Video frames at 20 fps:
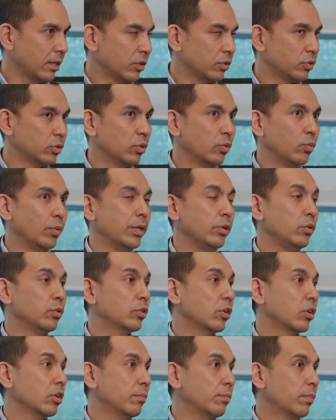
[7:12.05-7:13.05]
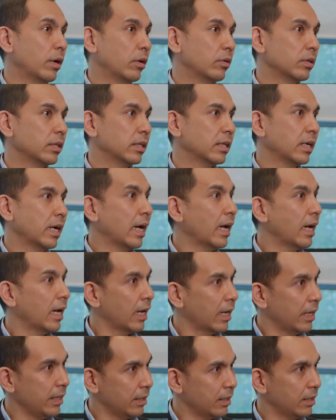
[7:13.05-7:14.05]
So when you talk about
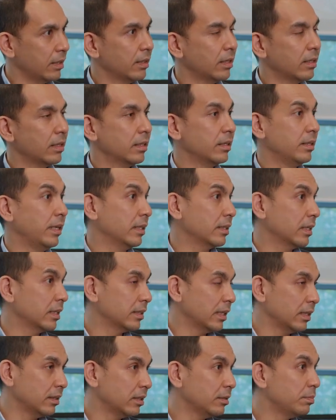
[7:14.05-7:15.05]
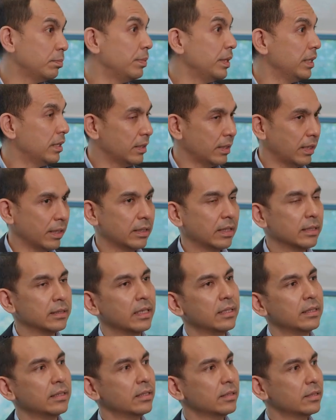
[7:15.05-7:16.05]
higher data centers, bigger data
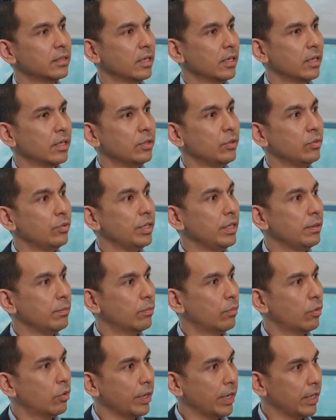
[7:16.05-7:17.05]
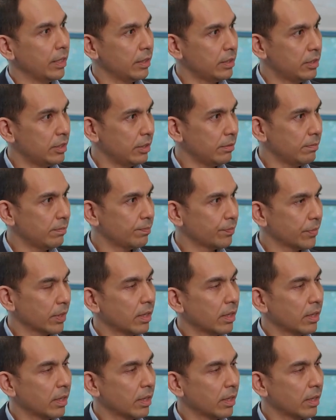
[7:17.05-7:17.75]
centers, you need more energy,